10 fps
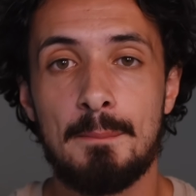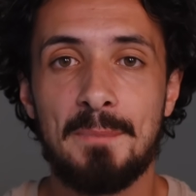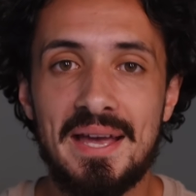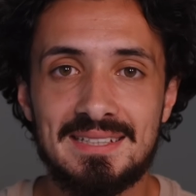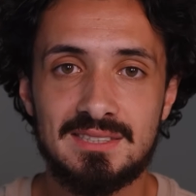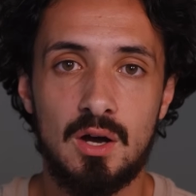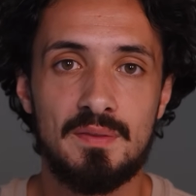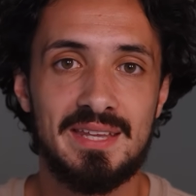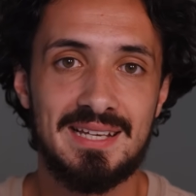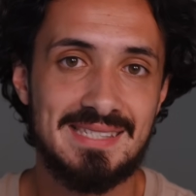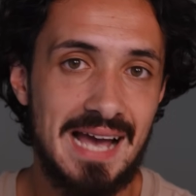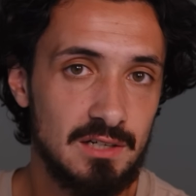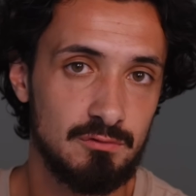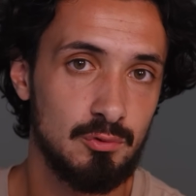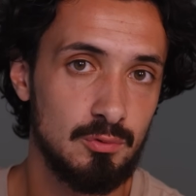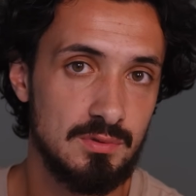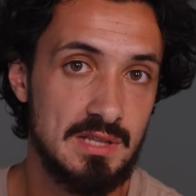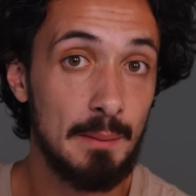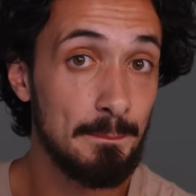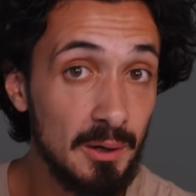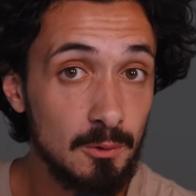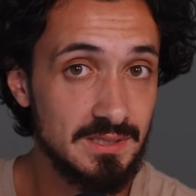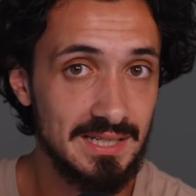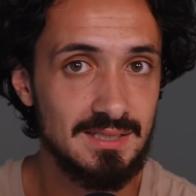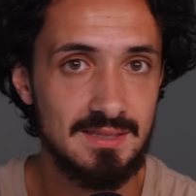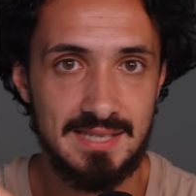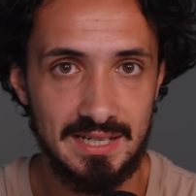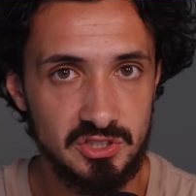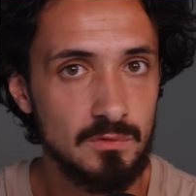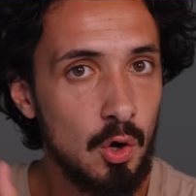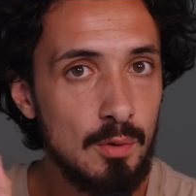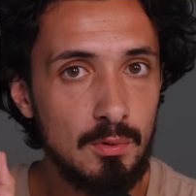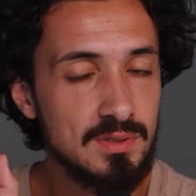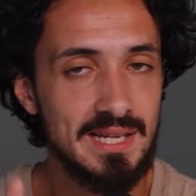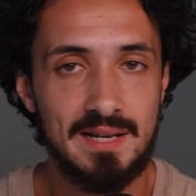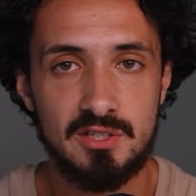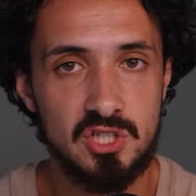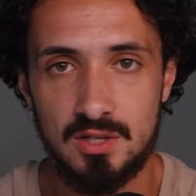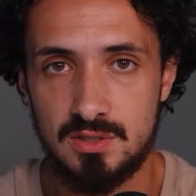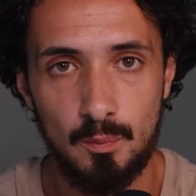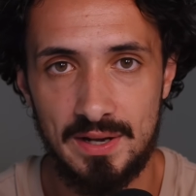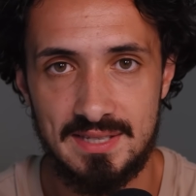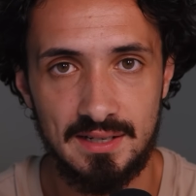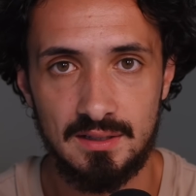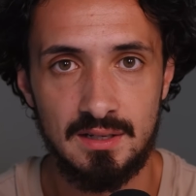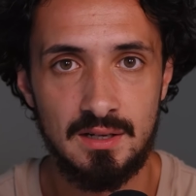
based on the exact rules that are built into this engine. No more sitting at the charts and waiting.